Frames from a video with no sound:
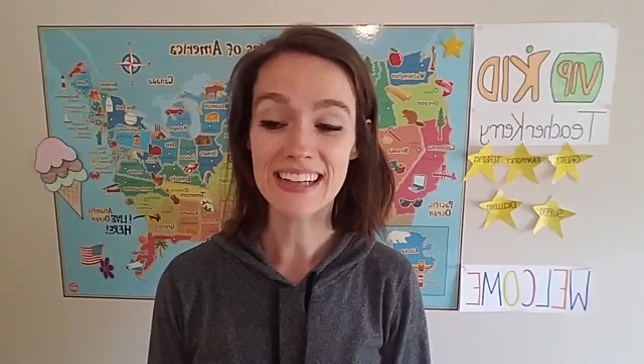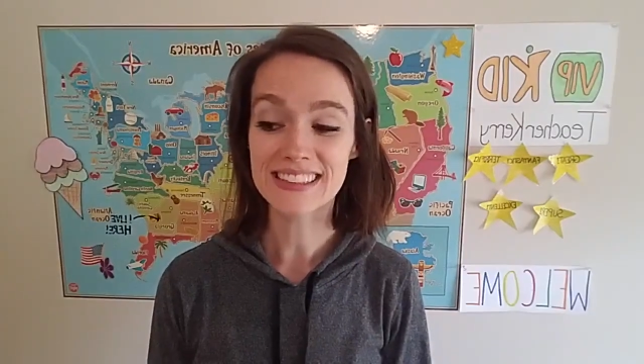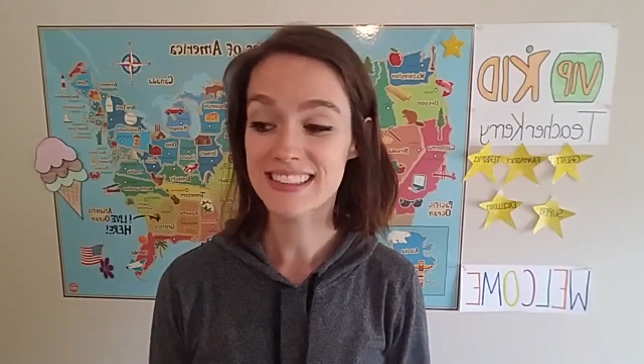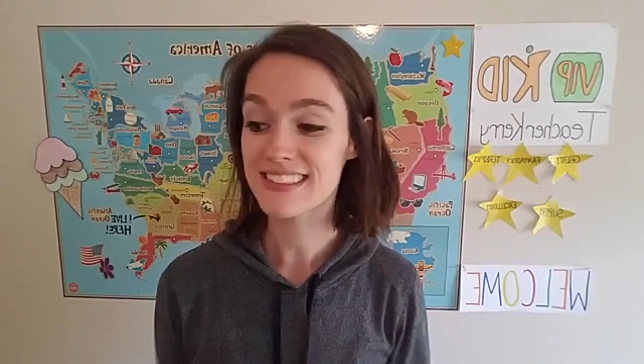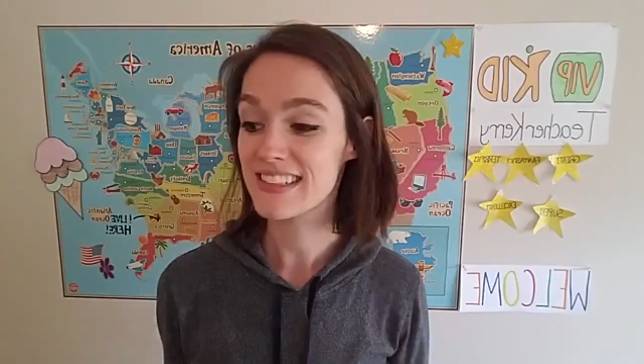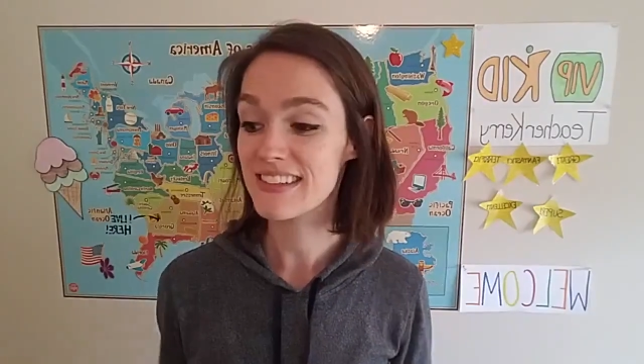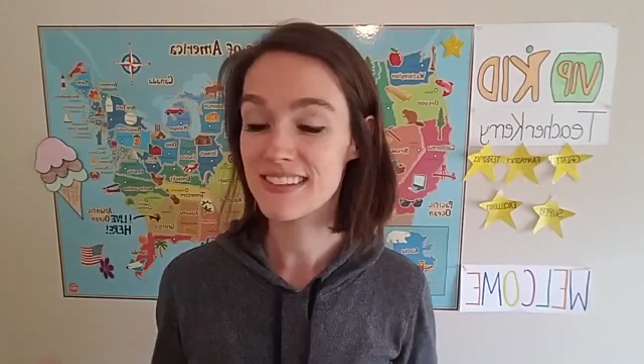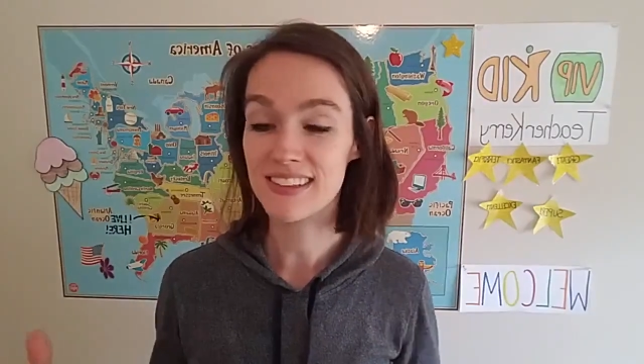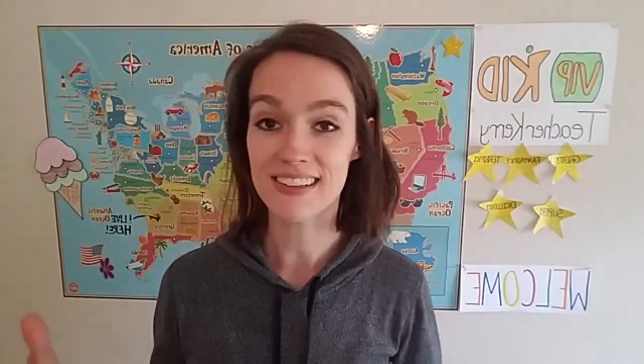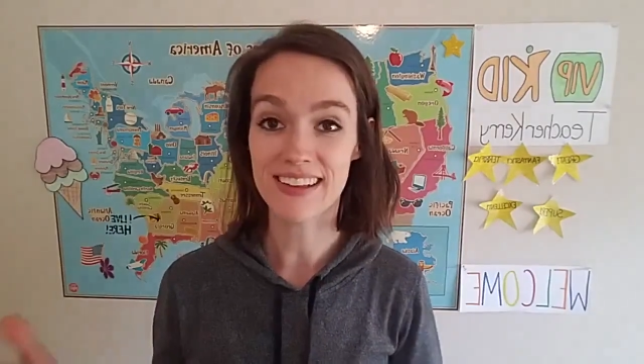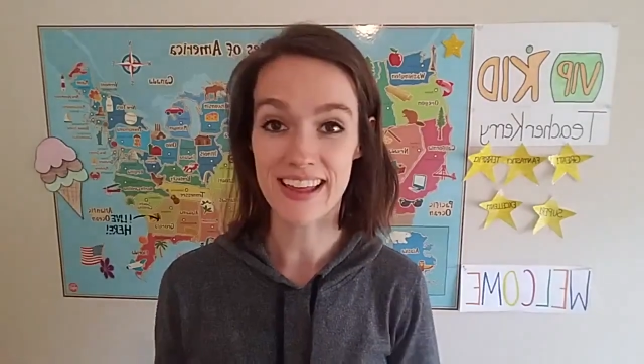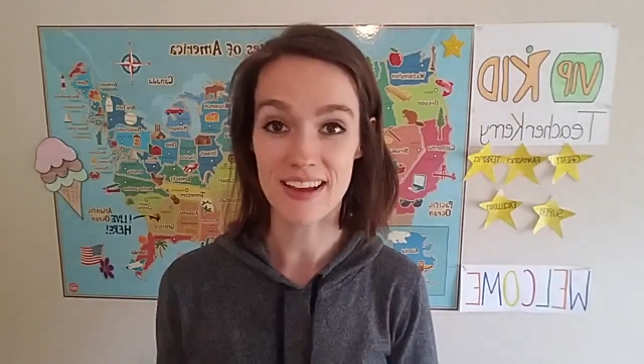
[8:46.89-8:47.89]
just use a
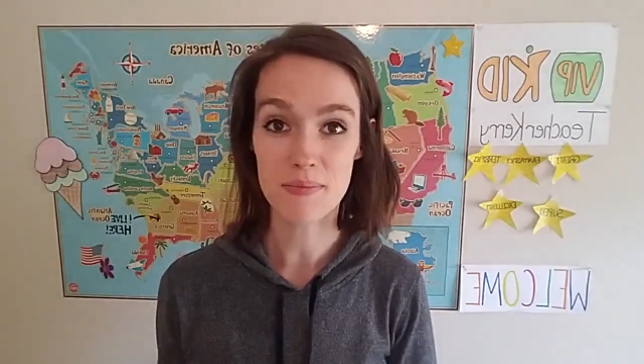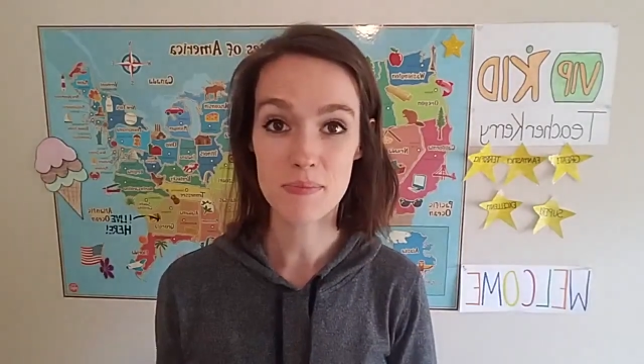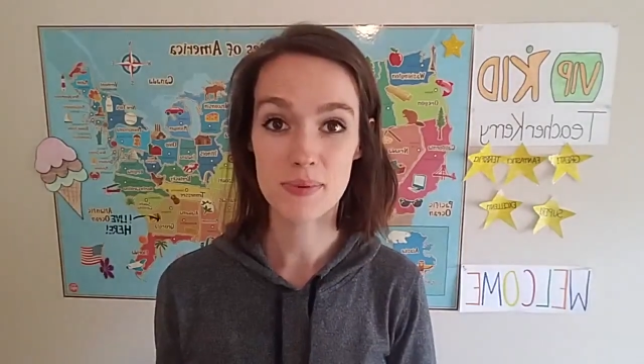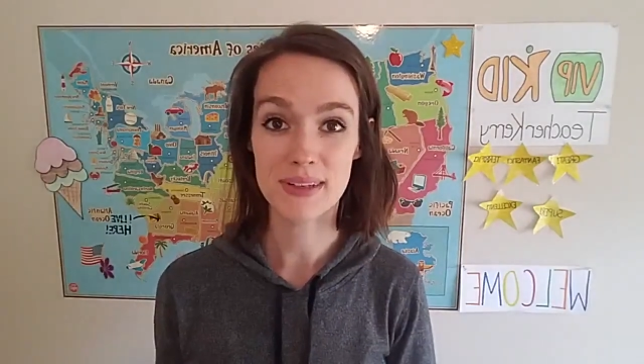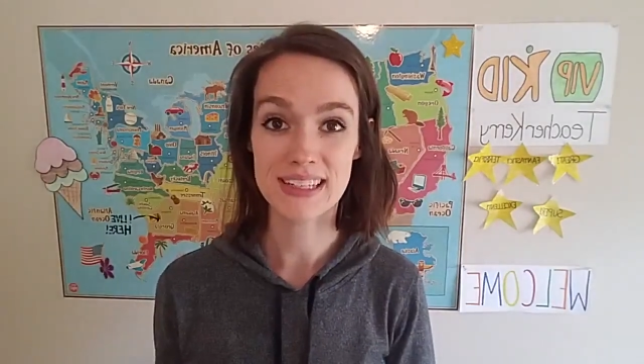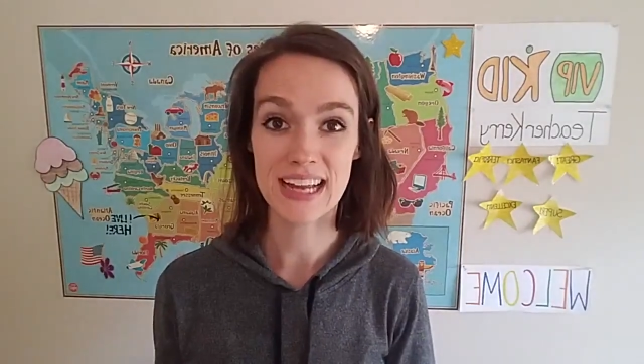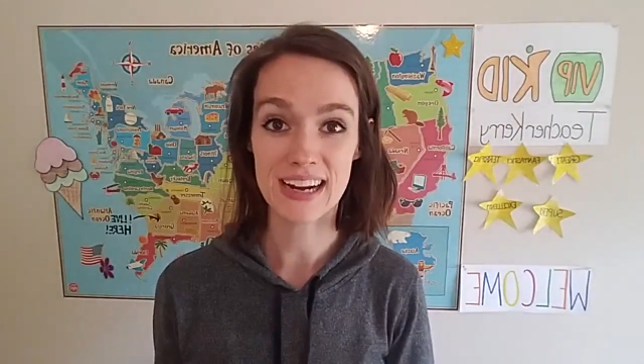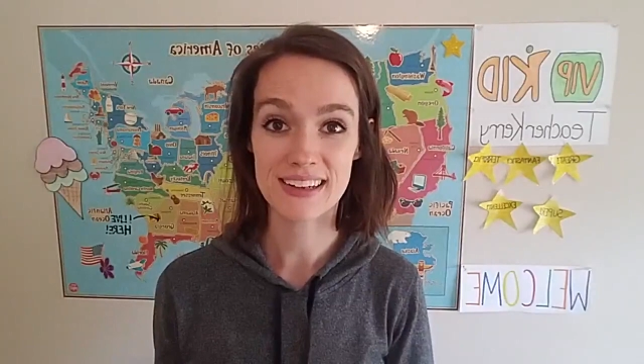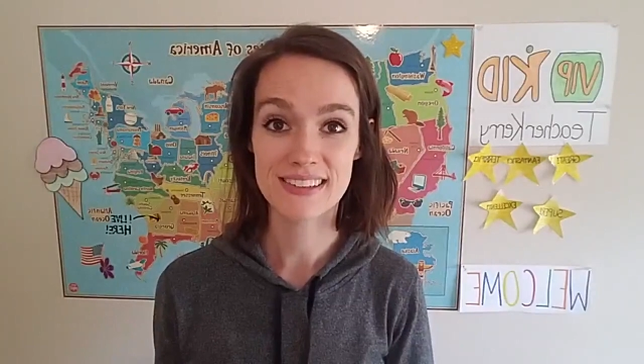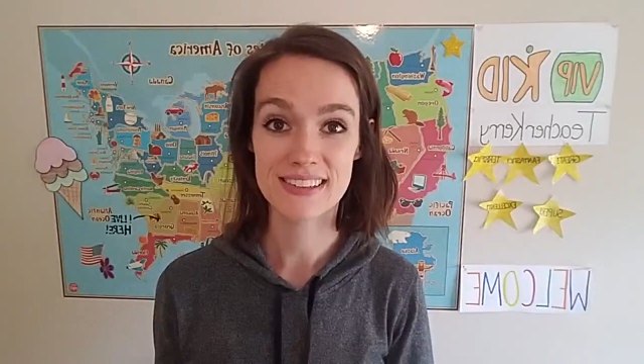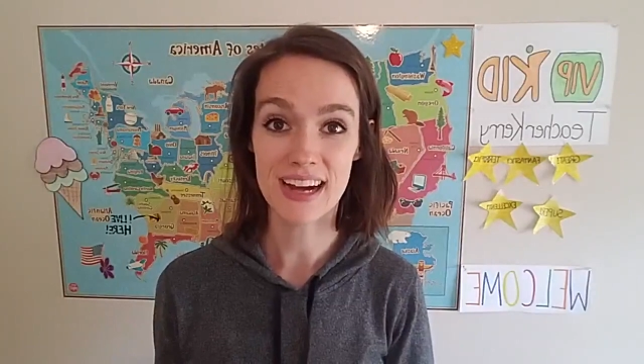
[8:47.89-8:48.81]
lamp next.